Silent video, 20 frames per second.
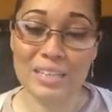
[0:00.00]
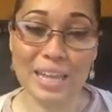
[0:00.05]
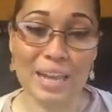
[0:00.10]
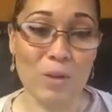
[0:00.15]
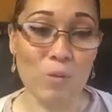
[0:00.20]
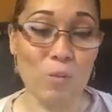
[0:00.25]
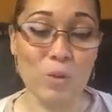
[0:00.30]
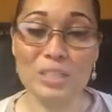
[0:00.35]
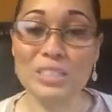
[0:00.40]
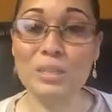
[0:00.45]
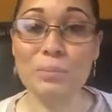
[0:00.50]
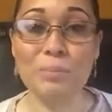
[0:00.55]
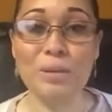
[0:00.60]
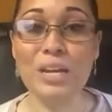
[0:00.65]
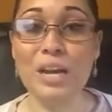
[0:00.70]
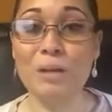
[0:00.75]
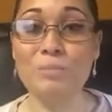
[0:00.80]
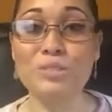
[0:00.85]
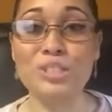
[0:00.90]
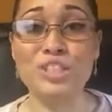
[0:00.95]
Like once it
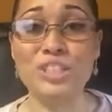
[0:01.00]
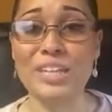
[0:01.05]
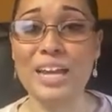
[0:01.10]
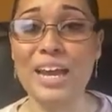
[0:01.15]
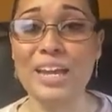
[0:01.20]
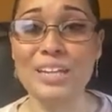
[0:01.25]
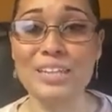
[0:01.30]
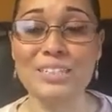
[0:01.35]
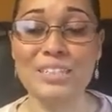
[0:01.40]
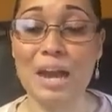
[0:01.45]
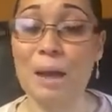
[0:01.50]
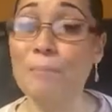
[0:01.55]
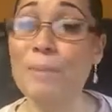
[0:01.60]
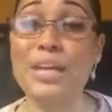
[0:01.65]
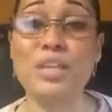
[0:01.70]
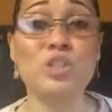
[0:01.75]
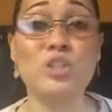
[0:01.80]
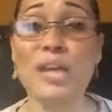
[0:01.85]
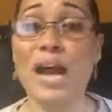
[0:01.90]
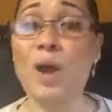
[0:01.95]
becomes a challenge, I'm
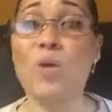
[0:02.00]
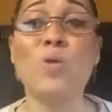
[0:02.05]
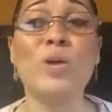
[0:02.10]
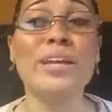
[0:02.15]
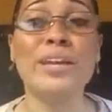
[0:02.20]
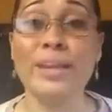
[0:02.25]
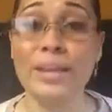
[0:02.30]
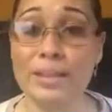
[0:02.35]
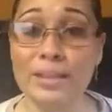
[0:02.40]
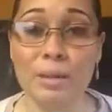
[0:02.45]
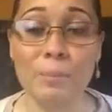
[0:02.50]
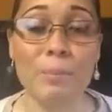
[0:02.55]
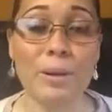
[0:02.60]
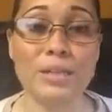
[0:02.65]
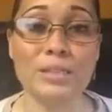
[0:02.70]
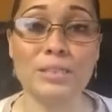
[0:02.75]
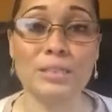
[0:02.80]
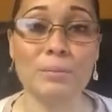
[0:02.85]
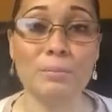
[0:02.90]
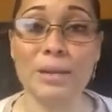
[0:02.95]
like, you're not gonna get the
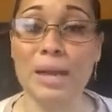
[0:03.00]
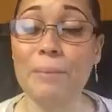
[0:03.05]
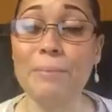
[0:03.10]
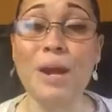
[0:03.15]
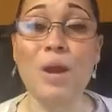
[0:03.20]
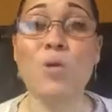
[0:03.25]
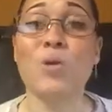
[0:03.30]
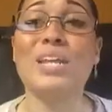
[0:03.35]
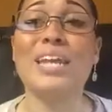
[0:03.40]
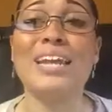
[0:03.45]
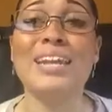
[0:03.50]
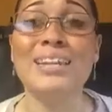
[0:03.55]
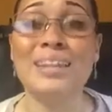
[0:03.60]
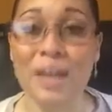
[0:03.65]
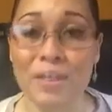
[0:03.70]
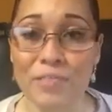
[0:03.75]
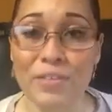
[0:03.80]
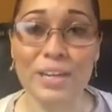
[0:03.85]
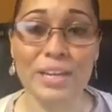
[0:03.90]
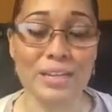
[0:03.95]
best of me. I'm not gonna let
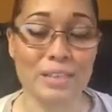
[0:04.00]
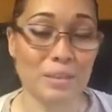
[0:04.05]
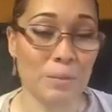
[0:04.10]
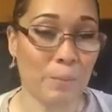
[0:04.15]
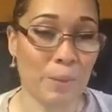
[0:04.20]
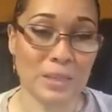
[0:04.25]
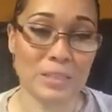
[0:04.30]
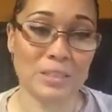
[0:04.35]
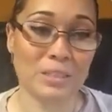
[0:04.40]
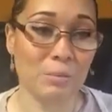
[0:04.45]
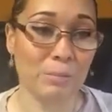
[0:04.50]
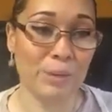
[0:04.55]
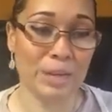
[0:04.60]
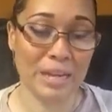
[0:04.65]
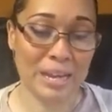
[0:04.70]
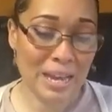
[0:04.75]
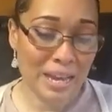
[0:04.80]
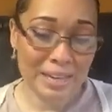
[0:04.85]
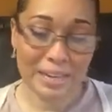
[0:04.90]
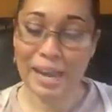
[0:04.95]
nothing get the best of
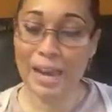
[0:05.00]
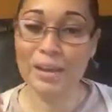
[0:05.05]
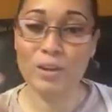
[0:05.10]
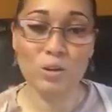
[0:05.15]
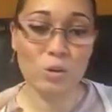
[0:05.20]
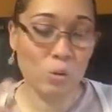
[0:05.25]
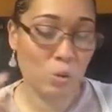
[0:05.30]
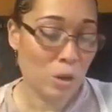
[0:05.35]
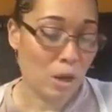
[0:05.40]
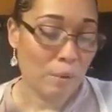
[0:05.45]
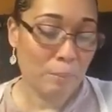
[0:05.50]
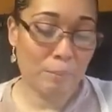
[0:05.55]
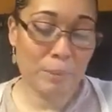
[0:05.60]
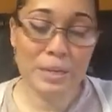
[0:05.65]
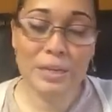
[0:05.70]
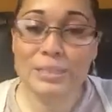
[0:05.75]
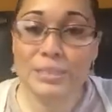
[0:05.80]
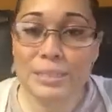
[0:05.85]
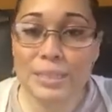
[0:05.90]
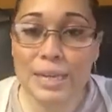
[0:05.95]
me. Not no
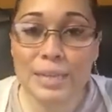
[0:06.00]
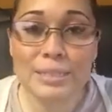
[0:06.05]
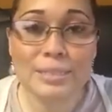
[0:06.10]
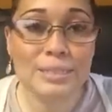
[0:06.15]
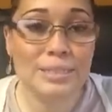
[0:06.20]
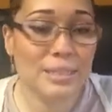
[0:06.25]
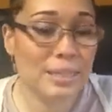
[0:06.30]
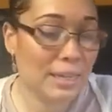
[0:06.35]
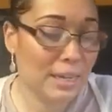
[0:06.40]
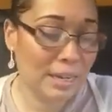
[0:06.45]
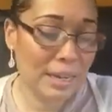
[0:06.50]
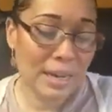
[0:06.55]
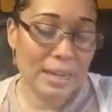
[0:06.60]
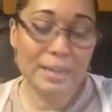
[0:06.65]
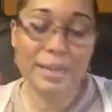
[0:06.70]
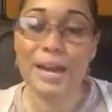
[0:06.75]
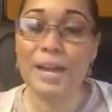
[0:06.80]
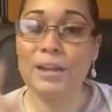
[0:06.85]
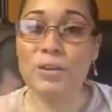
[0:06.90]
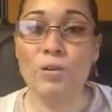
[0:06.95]
PTSD,
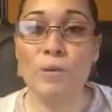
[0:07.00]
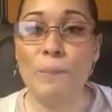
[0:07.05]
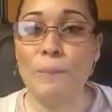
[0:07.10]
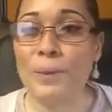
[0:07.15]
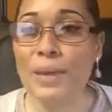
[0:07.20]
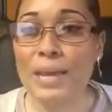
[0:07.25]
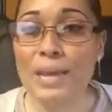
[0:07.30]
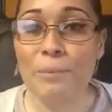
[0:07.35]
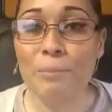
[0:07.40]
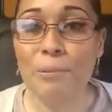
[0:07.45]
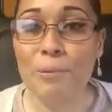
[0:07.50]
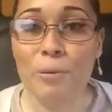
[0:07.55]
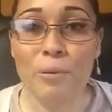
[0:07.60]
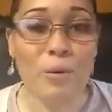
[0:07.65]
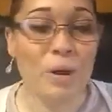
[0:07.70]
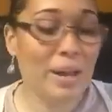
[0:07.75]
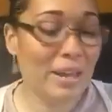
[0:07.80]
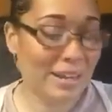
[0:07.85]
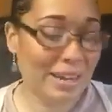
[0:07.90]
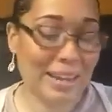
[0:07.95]
not no
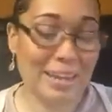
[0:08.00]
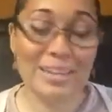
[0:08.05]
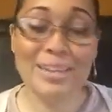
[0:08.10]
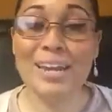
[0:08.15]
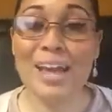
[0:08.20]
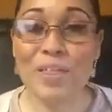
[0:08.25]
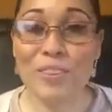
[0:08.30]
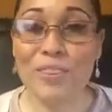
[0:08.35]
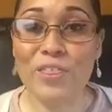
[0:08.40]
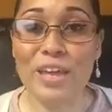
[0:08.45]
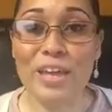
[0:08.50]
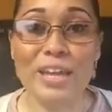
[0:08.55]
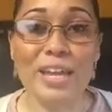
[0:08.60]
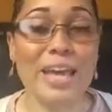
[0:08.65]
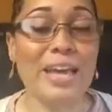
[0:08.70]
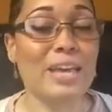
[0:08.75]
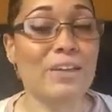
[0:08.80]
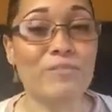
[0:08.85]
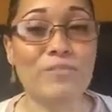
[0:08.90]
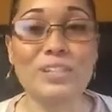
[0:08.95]
people, not nothing.
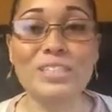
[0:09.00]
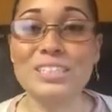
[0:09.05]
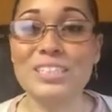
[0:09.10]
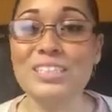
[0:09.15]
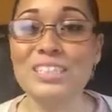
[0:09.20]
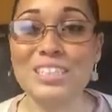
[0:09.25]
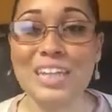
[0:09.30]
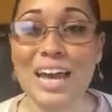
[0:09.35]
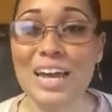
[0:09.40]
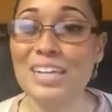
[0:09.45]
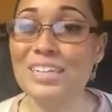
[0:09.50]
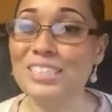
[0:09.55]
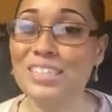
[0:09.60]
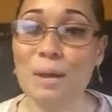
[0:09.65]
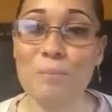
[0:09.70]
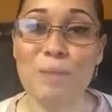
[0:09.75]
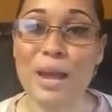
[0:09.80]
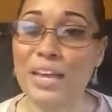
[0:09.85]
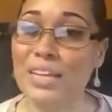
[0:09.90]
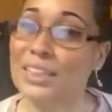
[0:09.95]
Like if it's a challenge,
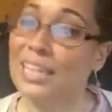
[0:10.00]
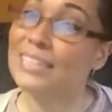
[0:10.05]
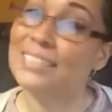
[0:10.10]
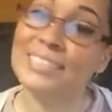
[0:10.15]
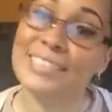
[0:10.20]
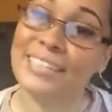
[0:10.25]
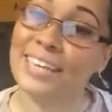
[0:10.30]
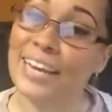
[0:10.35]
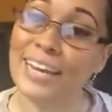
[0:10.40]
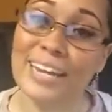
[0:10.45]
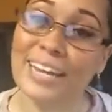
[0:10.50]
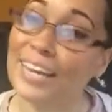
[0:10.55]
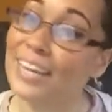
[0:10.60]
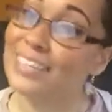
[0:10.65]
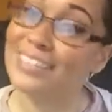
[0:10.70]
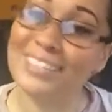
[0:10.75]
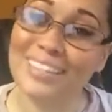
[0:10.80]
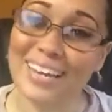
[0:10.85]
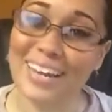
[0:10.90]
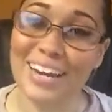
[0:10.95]
I'm like, let's get it,
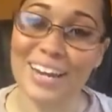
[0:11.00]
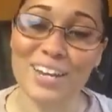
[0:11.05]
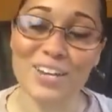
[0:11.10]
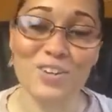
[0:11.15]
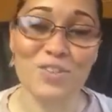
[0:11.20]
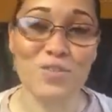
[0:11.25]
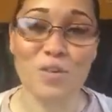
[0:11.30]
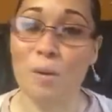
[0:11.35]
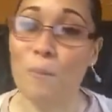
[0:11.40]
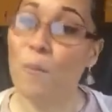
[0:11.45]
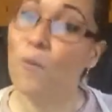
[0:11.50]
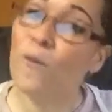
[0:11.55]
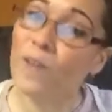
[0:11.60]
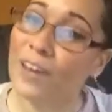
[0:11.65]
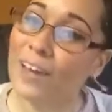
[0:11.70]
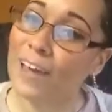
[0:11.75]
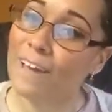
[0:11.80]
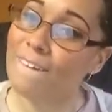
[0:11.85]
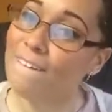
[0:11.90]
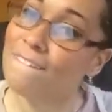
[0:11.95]
let's get it. You know, I'm
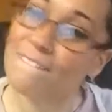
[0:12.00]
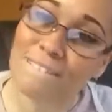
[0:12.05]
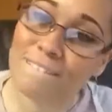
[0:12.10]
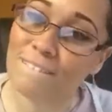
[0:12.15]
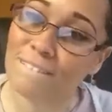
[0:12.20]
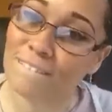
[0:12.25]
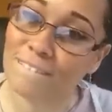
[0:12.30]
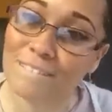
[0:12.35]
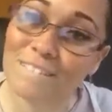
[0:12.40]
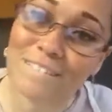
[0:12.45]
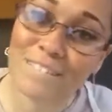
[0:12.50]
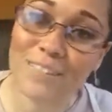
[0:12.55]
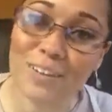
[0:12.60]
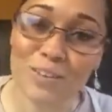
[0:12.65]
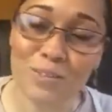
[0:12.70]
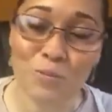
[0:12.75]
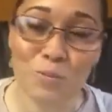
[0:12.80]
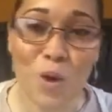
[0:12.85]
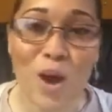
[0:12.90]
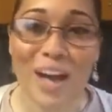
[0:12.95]
on like, mm,
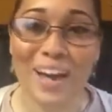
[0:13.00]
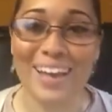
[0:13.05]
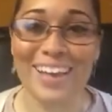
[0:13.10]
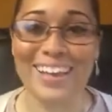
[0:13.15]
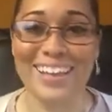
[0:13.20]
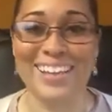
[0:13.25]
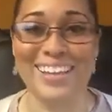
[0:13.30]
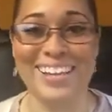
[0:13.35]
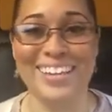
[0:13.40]
mm, what?